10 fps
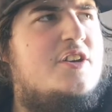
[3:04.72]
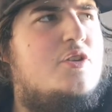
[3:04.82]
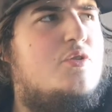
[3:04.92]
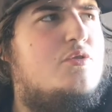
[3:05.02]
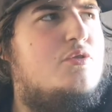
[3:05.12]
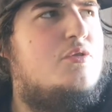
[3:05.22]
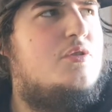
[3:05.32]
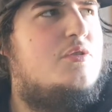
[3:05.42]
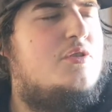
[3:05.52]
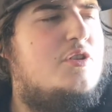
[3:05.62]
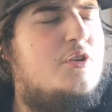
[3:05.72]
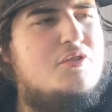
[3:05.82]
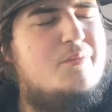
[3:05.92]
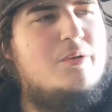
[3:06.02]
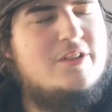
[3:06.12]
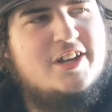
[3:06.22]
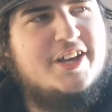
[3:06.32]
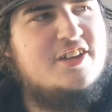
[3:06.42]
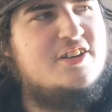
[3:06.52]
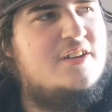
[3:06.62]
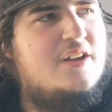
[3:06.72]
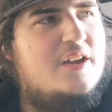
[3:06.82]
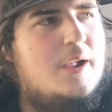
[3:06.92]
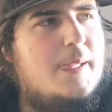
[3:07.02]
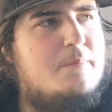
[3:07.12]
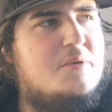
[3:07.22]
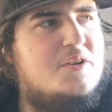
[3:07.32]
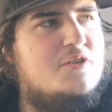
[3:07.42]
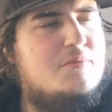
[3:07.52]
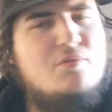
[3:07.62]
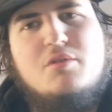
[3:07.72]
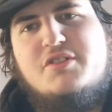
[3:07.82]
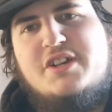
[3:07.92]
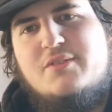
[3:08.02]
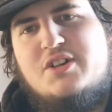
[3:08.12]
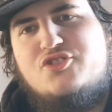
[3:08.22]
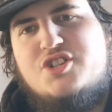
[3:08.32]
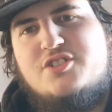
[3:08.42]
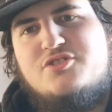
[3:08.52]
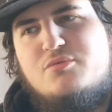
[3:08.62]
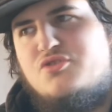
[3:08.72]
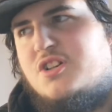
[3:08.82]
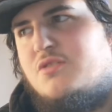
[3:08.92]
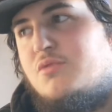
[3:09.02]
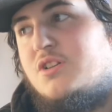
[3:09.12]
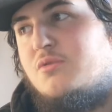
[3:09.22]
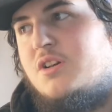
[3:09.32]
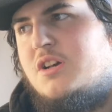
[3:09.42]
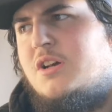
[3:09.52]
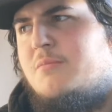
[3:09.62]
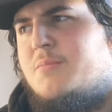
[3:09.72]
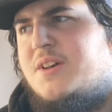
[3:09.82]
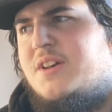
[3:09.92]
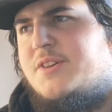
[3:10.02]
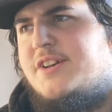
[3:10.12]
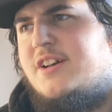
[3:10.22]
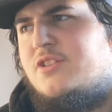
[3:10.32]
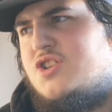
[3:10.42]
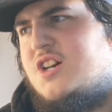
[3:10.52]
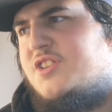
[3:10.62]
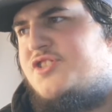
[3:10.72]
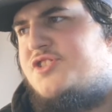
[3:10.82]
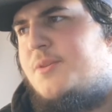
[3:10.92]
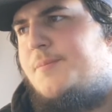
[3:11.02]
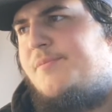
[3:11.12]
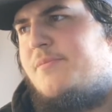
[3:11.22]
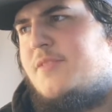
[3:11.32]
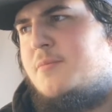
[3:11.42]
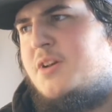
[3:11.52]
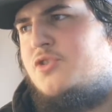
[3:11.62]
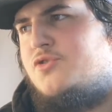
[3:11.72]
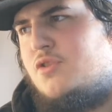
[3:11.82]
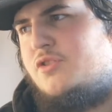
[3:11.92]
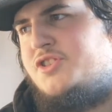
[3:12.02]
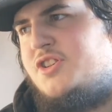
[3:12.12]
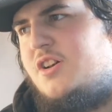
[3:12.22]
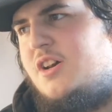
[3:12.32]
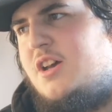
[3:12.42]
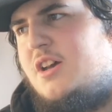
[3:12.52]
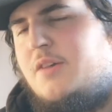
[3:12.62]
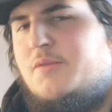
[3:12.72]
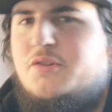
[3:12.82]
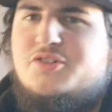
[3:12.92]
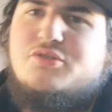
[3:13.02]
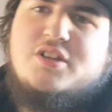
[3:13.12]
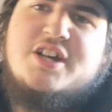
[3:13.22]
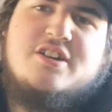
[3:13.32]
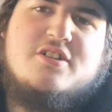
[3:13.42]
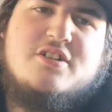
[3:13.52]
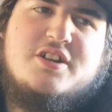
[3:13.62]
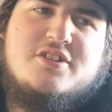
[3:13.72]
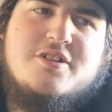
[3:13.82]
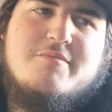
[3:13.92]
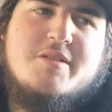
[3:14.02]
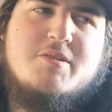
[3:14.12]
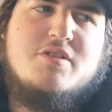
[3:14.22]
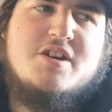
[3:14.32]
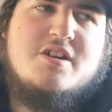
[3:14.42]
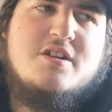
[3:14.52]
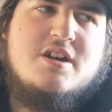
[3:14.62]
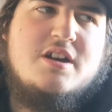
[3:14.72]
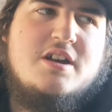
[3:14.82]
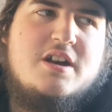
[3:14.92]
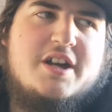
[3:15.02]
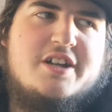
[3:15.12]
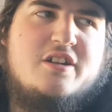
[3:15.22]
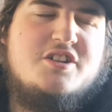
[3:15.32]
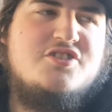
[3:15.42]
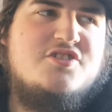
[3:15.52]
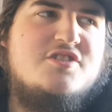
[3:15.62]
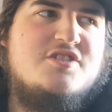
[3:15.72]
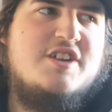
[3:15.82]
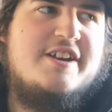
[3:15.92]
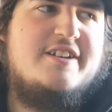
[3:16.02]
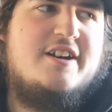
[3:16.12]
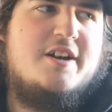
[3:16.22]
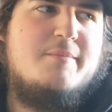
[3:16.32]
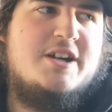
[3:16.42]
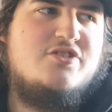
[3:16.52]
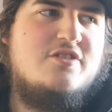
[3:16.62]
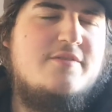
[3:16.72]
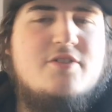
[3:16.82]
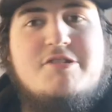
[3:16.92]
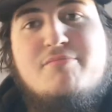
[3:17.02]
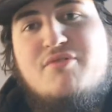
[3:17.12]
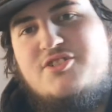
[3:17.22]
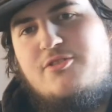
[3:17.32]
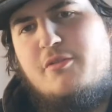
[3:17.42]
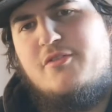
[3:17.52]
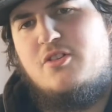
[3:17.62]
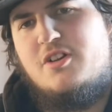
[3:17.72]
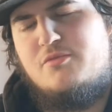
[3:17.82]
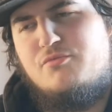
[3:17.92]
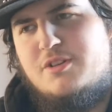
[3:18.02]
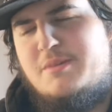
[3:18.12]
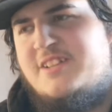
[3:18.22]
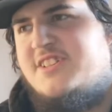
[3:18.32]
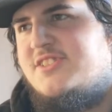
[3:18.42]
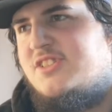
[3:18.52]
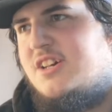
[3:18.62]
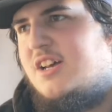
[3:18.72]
you won't like, but you'll be willing to give it a chance, which I will be giving it a chance, because Ronda, even though I don't like her in the WWE, I can at least say that I'm actually very impressed with her in ring abilities,